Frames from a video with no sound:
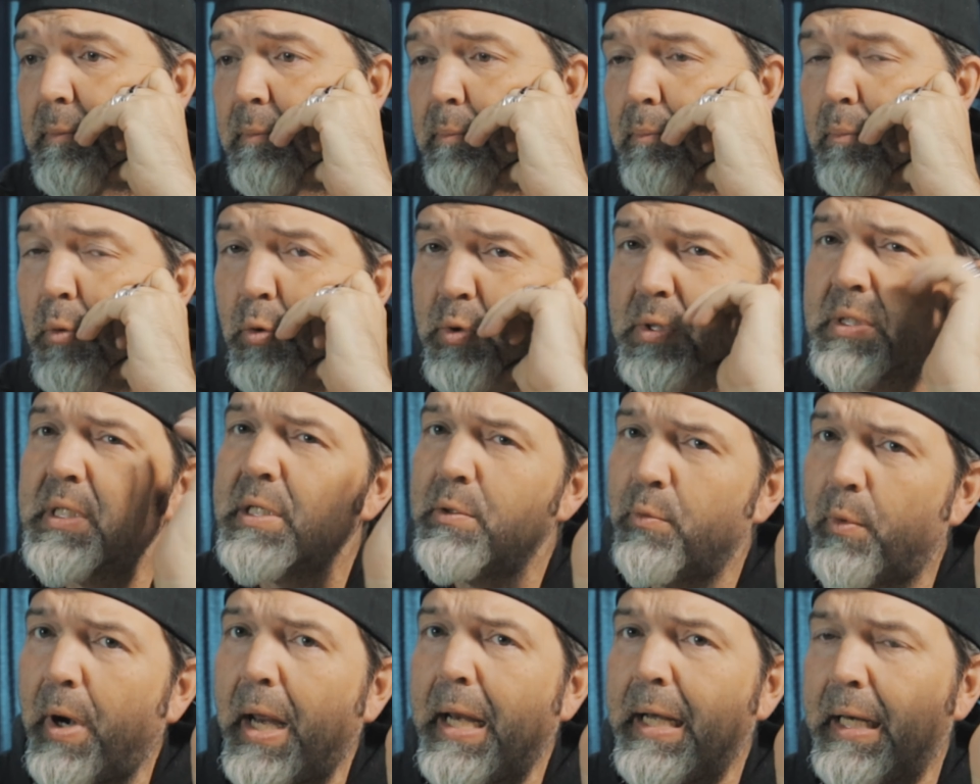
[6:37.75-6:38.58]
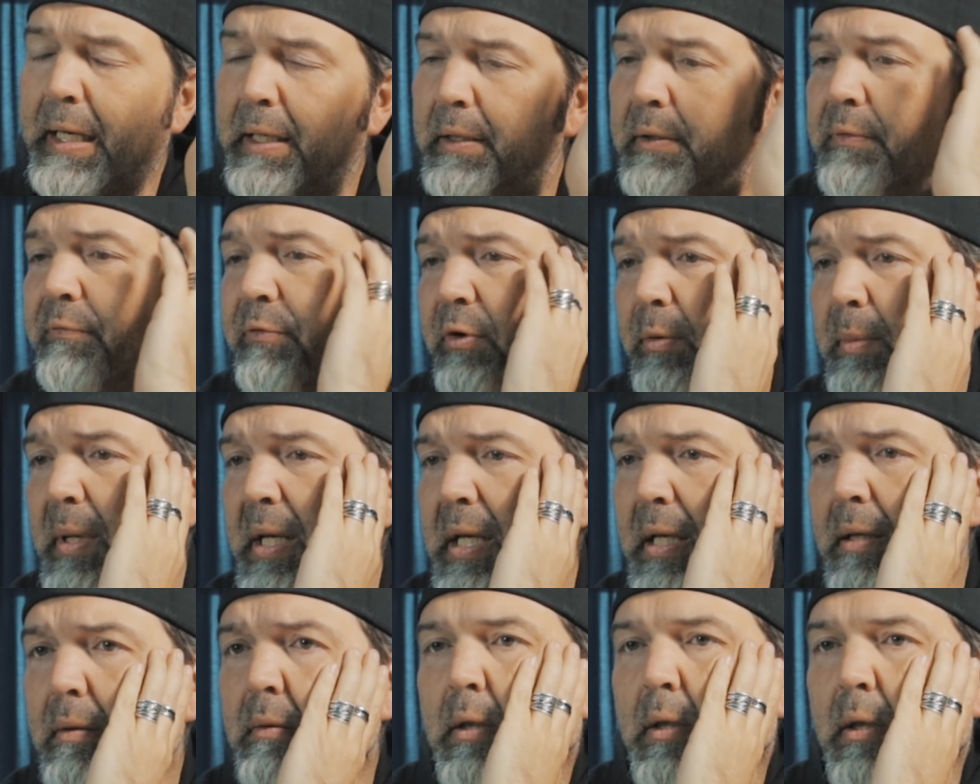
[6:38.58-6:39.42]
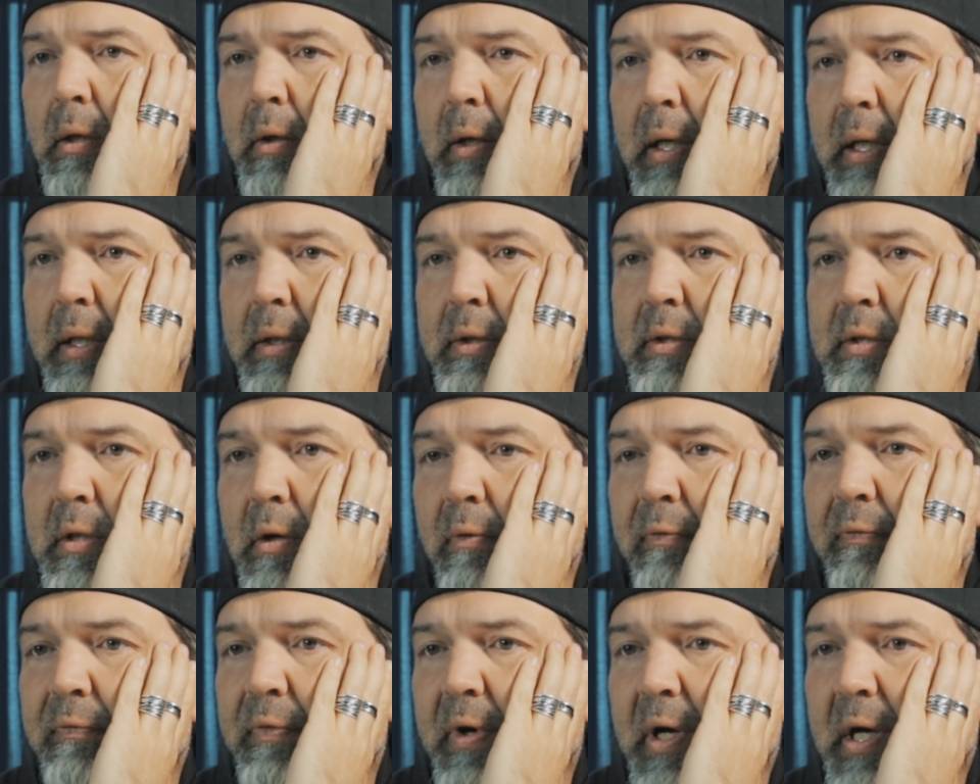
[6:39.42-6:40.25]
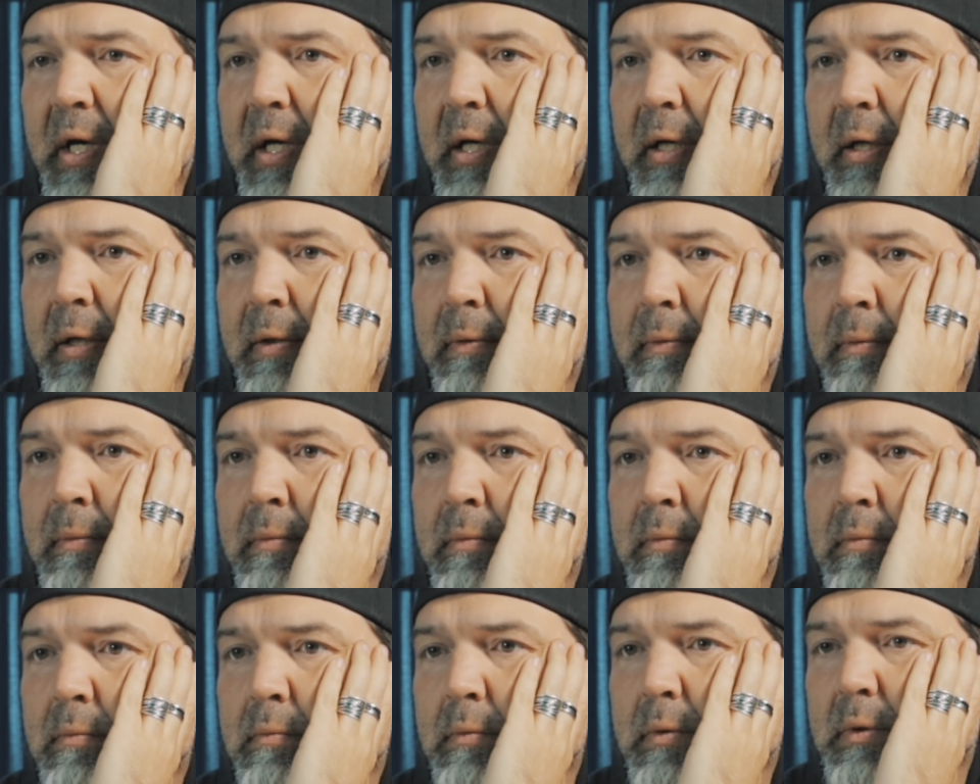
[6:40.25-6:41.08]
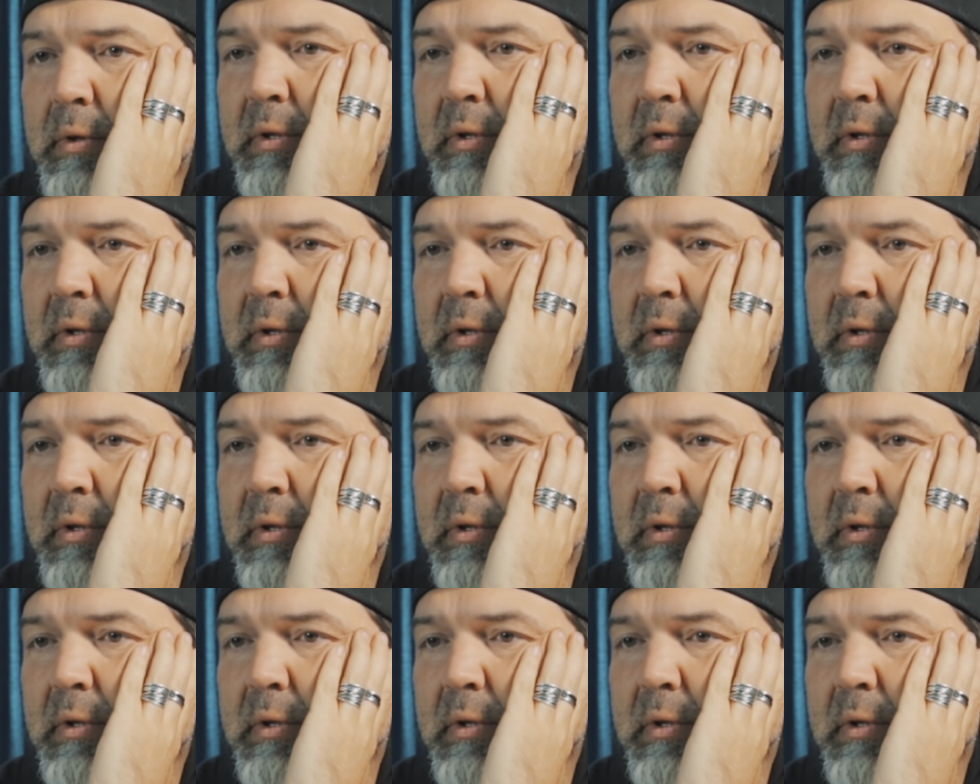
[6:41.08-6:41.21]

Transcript: Mostly writing for me. All right, so file, we'll